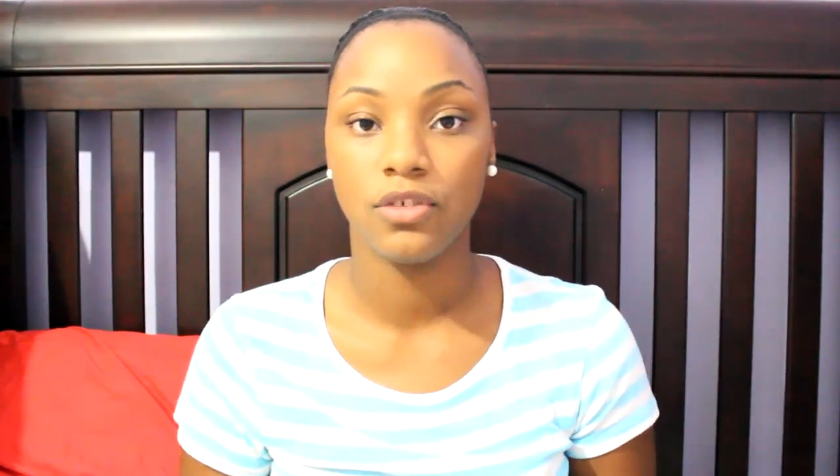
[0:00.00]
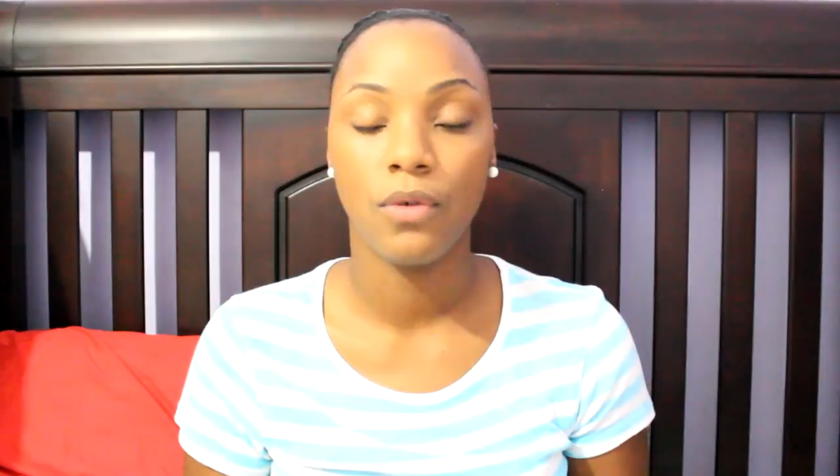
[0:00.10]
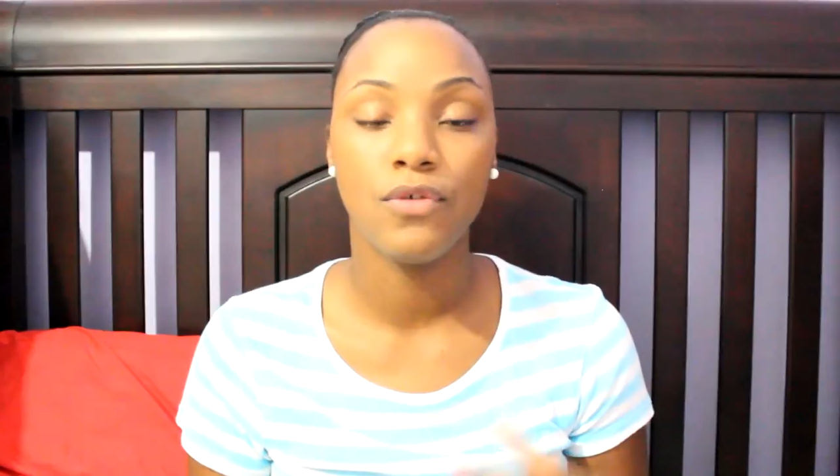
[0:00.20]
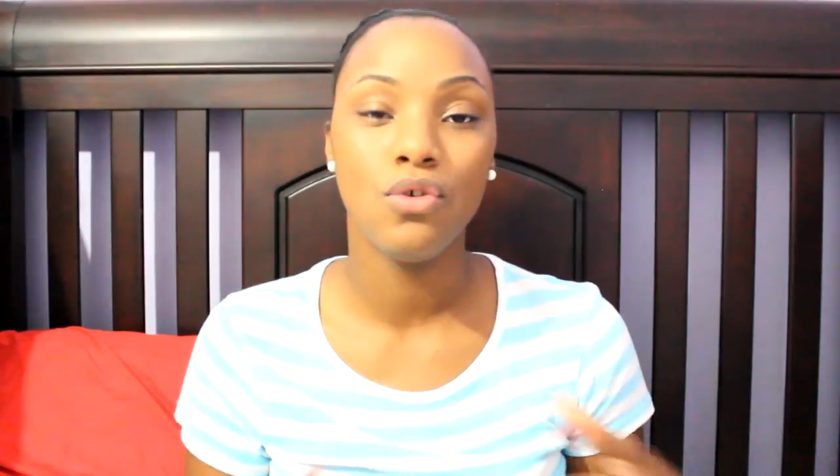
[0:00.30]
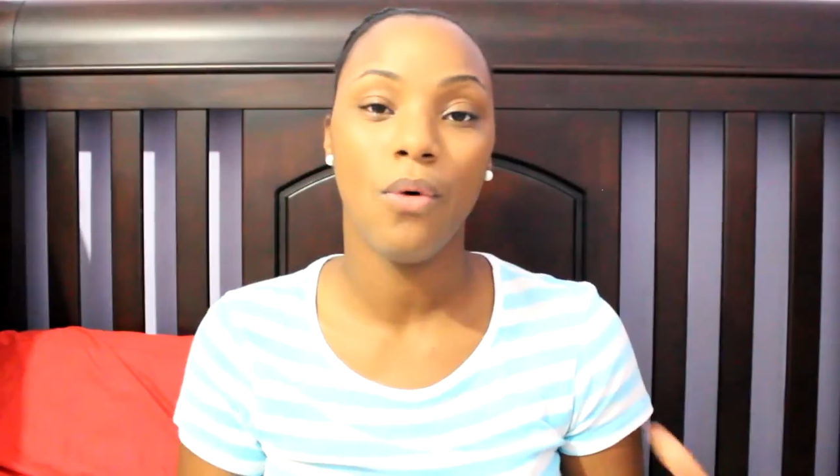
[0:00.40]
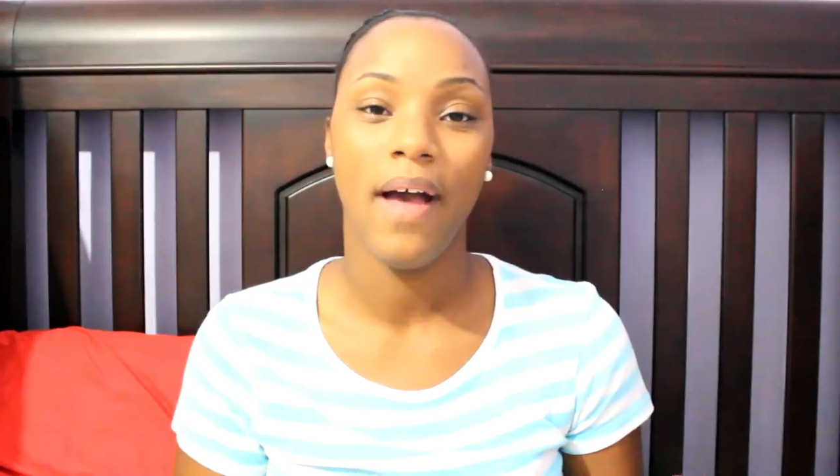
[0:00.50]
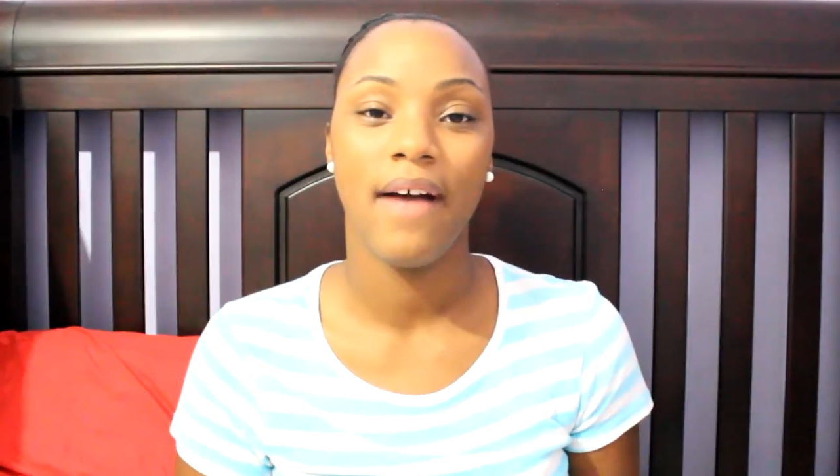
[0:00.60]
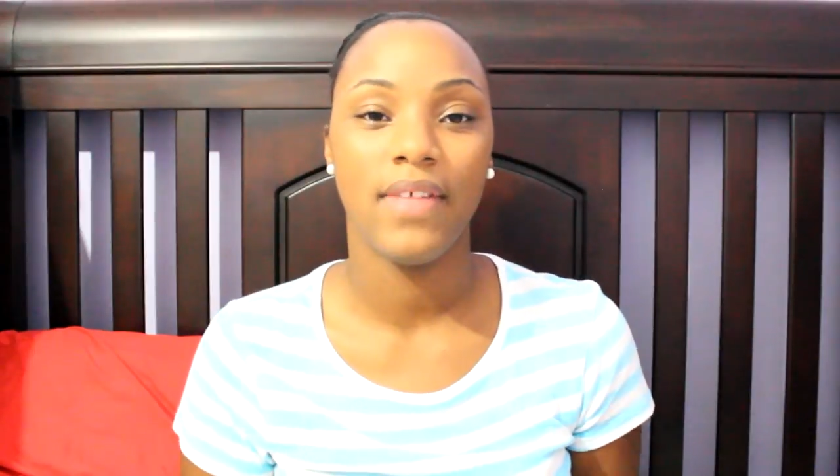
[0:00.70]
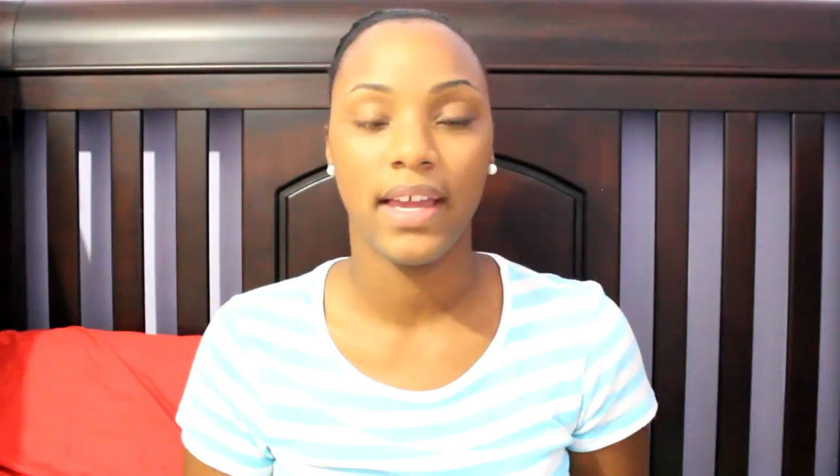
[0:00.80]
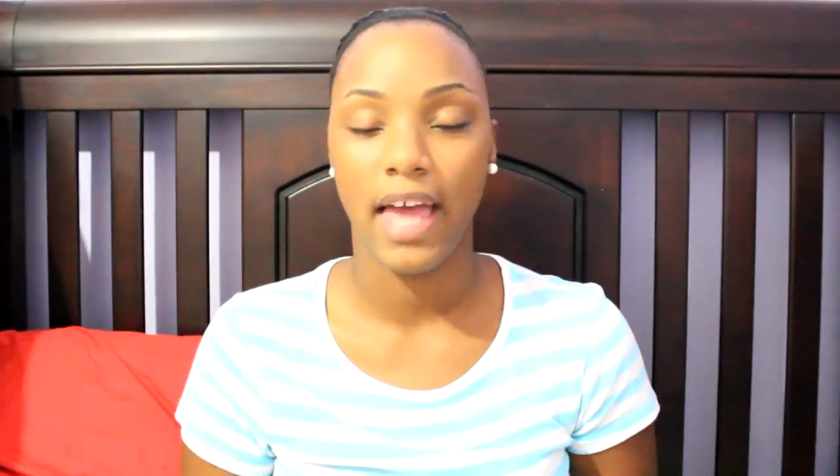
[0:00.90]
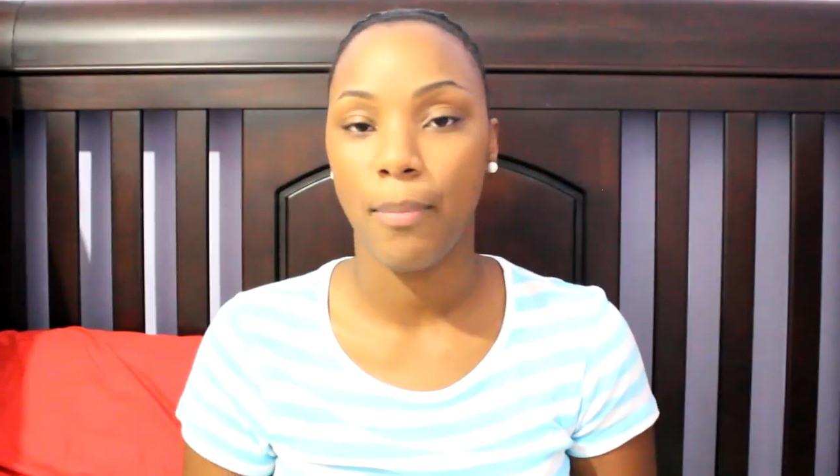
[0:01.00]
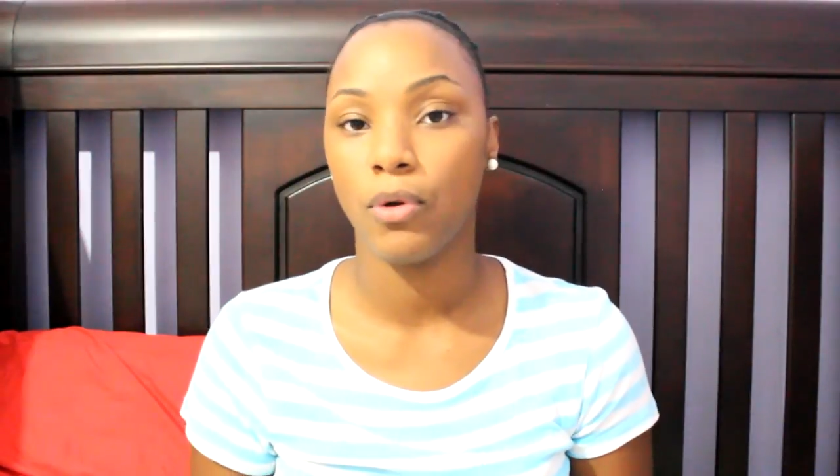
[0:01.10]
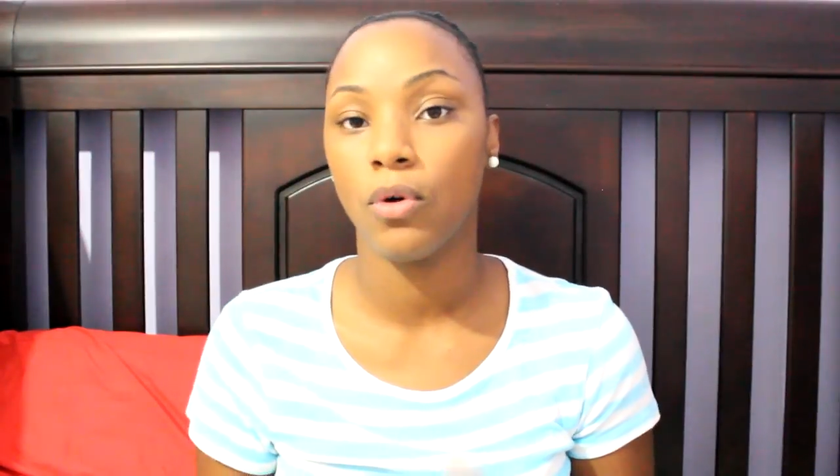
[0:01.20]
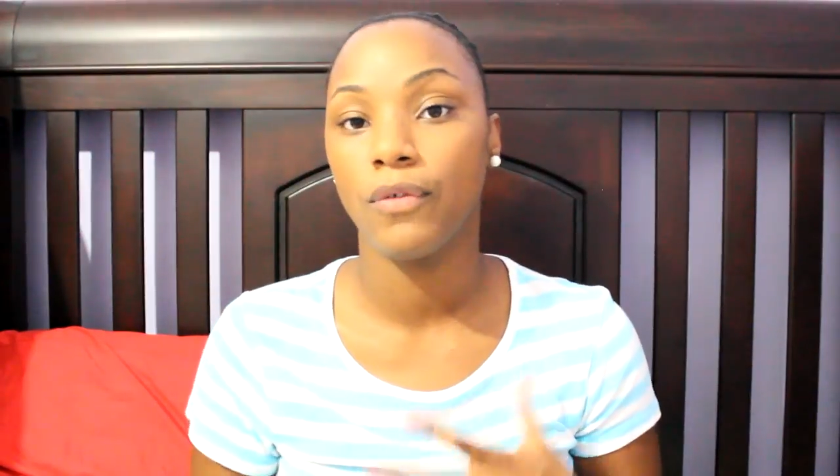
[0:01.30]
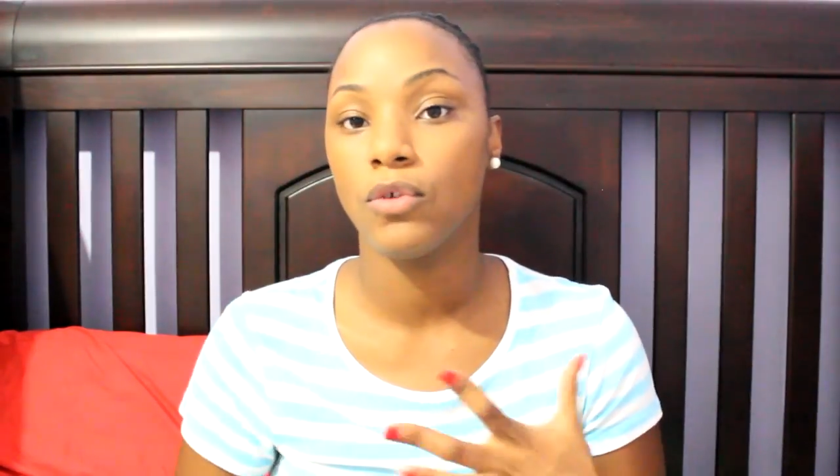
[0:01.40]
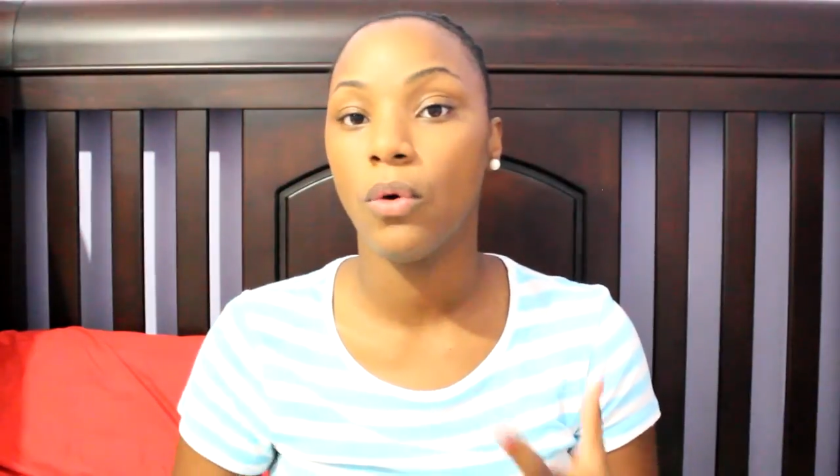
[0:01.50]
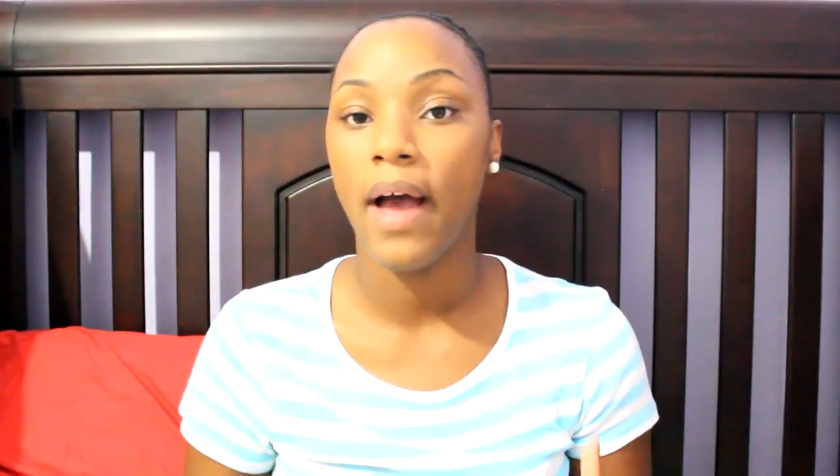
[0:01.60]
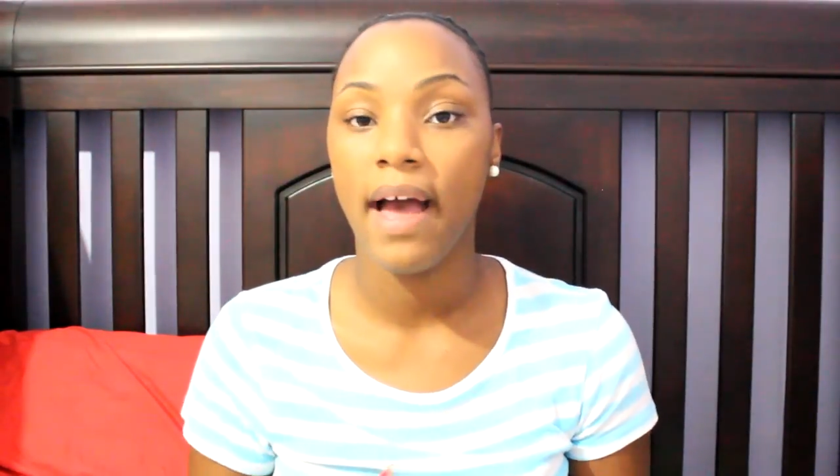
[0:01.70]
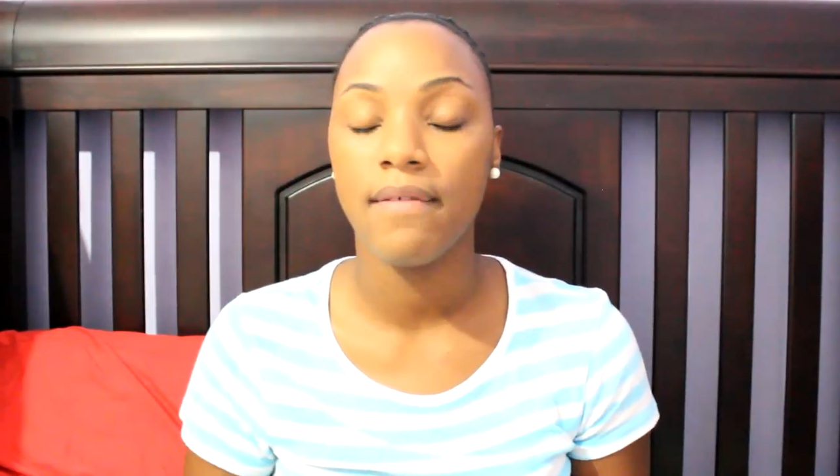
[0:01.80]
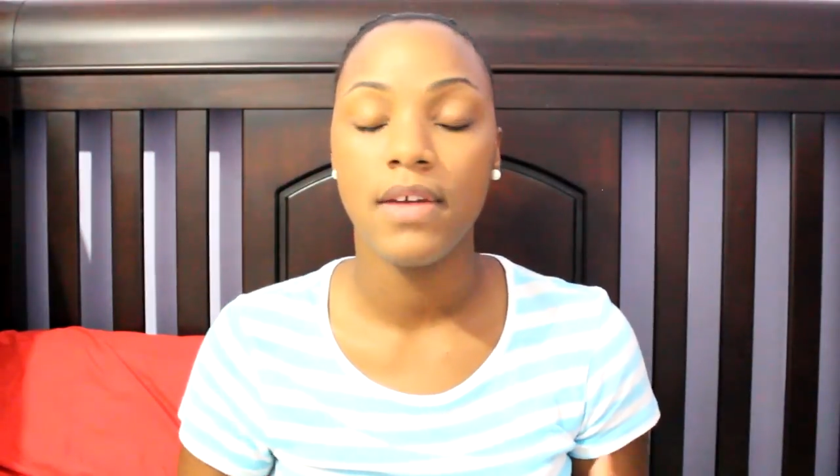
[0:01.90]
So if you don't have that capital, or if you don't
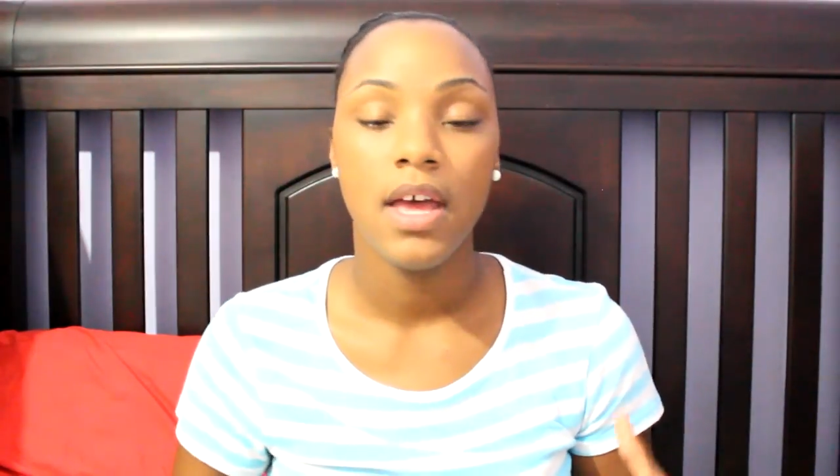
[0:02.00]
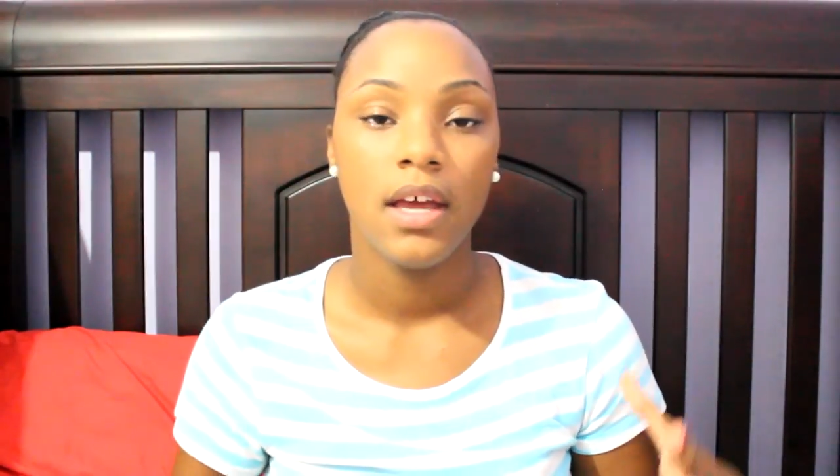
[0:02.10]
have